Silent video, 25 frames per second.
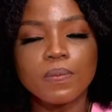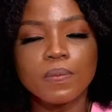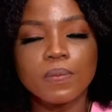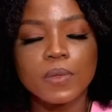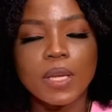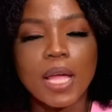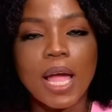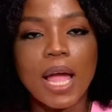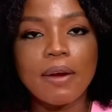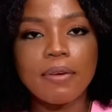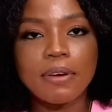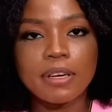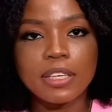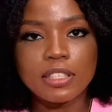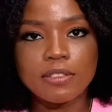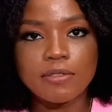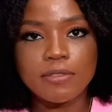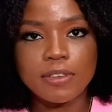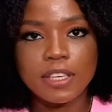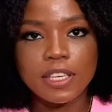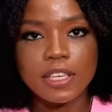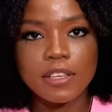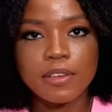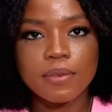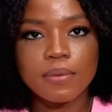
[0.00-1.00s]

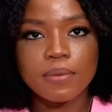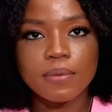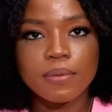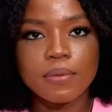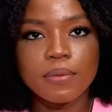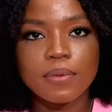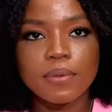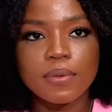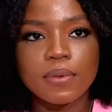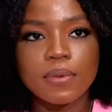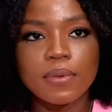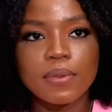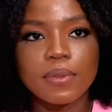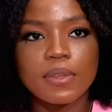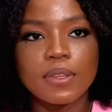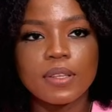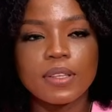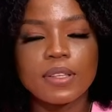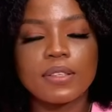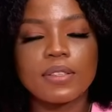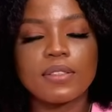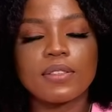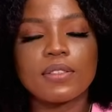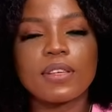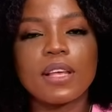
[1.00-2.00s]
RSV.
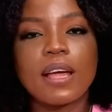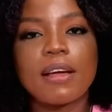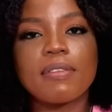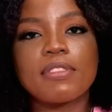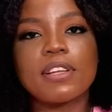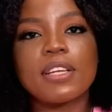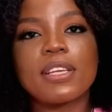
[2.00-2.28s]
So after